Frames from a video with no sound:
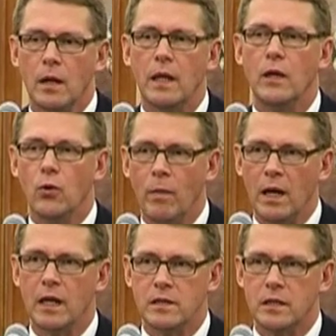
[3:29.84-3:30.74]
E
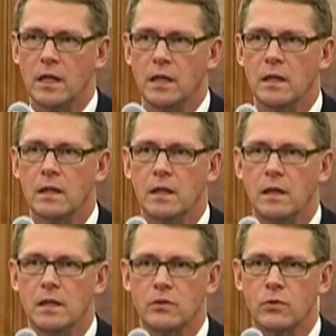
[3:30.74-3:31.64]
U-Malaysian
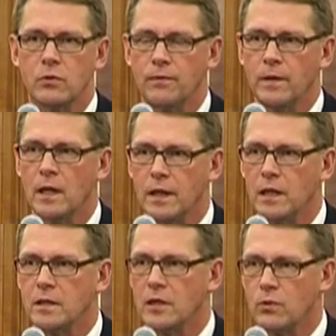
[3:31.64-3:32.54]
issues. Finland
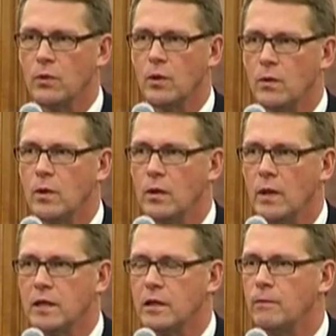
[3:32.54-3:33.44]
is, as you know, an
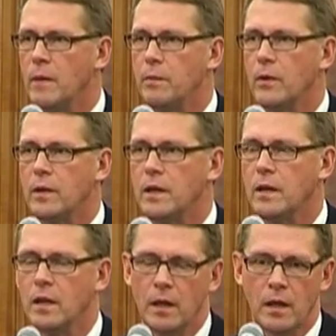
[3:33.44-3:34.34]
active member in,
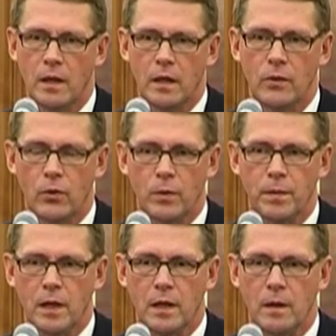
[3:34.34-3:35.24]
in
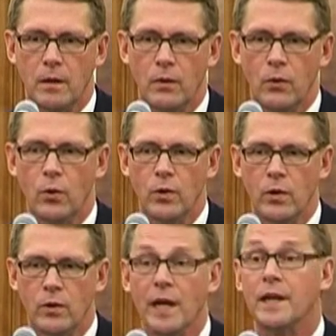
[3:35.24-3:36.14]
European
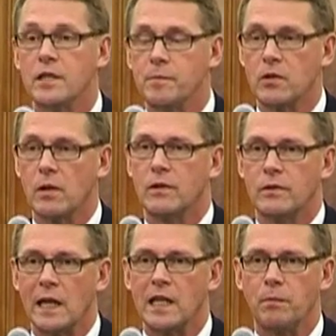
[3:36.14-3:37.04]
Union, and especially
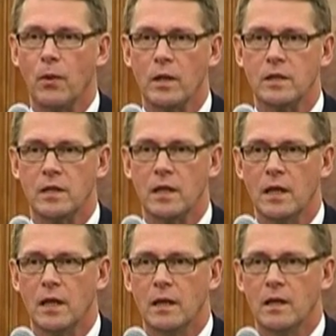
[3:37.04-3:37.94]
trade policy.
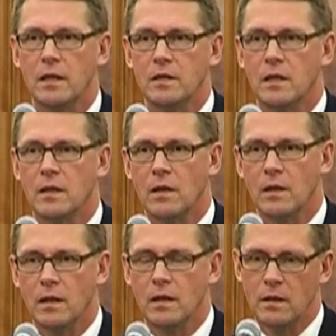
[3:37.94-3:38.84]
Is in,
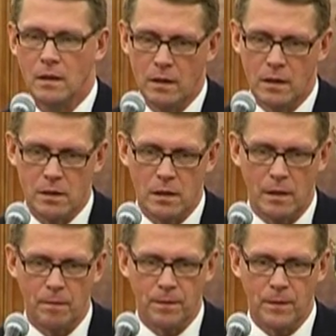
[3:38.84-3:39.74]
in is
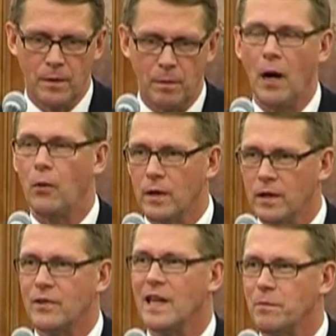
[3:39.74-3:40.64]
um, the power
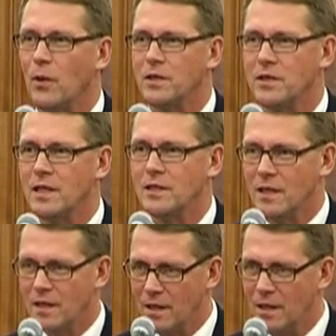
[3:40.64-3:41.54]
in trade policies
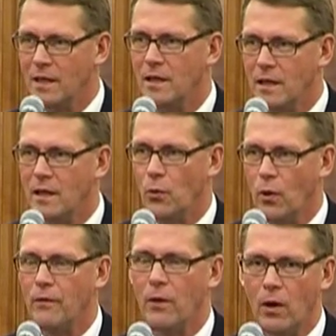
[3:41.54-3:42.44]
in E U
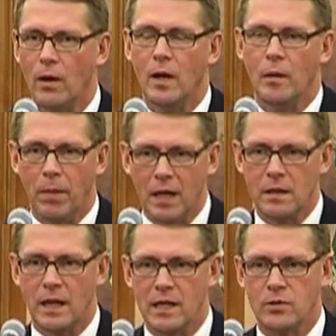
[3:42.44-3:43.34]
level,
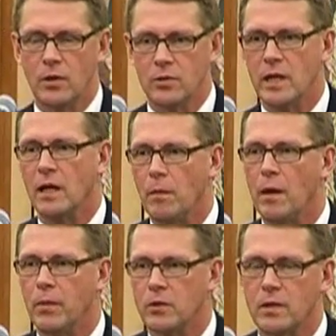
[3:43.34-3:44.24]
but as a single
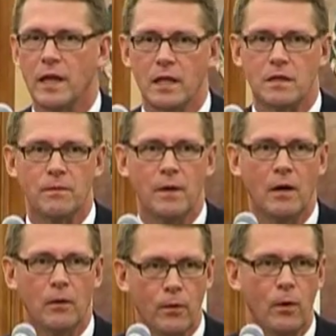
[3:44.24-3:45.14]
member states, we
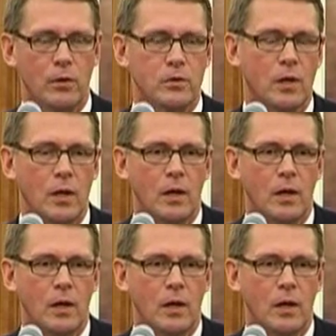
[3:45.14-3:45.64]
are of course,